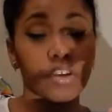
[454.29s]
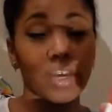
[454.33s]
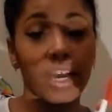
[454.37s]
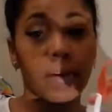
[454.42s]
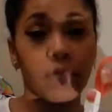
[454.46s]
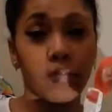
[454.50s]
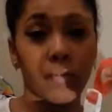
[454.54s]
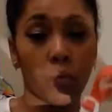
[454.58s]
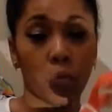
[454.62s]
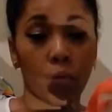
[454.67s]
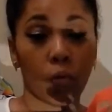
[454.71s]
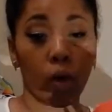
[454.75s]
You
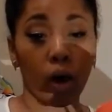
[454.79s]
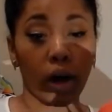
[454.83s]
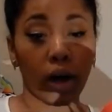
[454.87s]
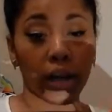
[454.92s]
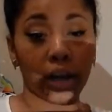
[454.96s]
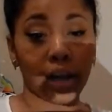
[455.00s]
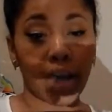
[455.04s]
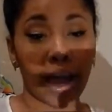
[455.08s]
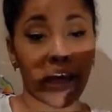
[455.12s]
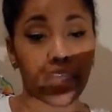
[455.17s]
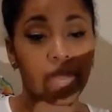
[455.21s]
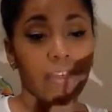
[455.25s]
have
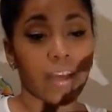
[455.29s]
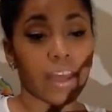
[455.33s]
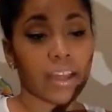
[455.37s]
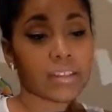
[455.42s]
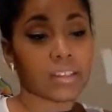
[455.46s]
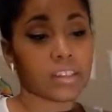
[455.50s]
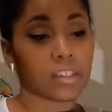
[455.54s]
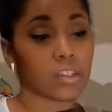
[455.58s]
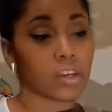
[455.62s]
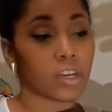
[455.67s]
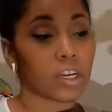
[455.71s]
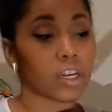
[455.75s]
one
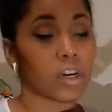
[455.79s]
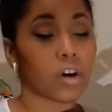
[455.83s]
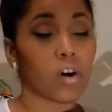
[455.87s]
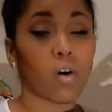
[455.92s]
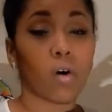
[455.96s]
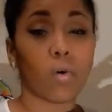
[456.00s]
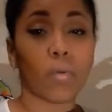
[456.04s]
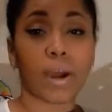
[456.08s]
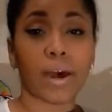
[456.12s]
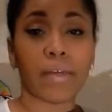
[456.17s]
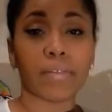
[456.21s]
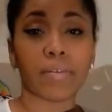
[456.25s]
that's going to
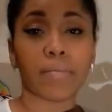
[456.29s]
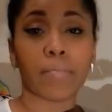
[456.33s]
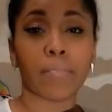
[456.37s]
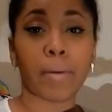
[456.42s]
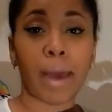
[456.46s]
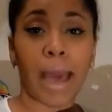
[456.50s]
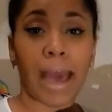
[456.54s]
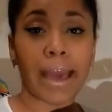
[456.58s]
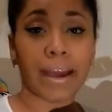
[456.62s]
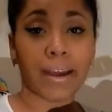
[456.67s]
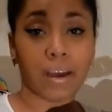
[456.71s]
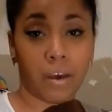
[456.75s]
go around the
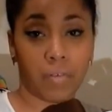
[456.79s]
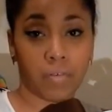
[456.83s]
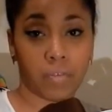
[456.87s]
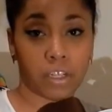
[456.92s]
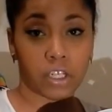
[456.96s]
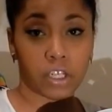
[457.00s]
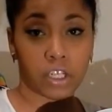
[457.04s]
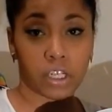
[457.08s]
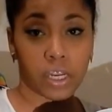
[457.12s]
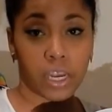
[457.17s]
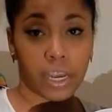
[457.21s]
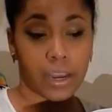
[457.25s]
back of
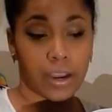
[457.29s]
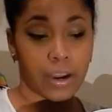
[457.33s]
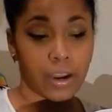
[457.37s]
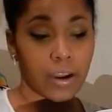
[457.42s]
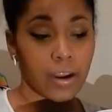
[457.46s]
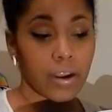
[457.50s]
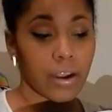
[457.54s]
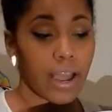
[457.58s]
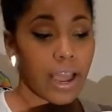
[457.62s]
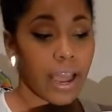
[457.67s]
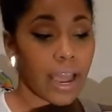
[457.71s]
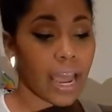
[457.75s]
the
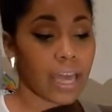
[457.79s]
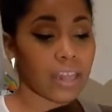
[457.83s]
chair,